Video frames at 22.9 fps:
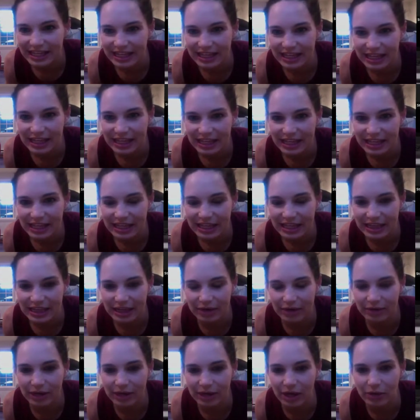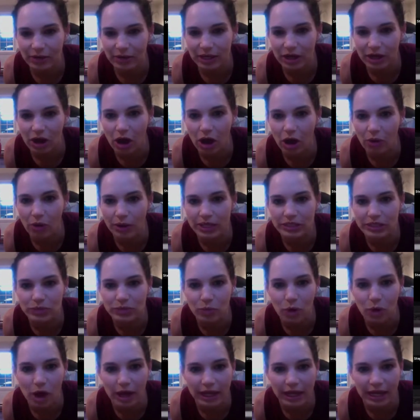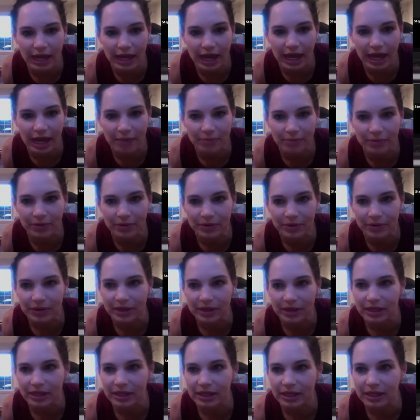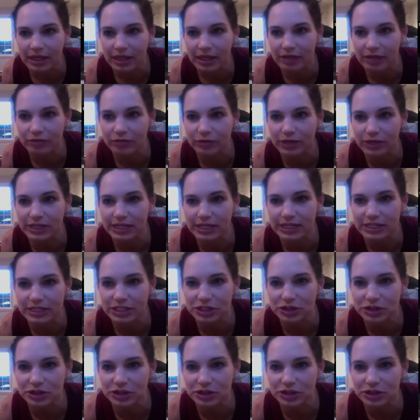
You got there we go. We can always walk it up if we need to,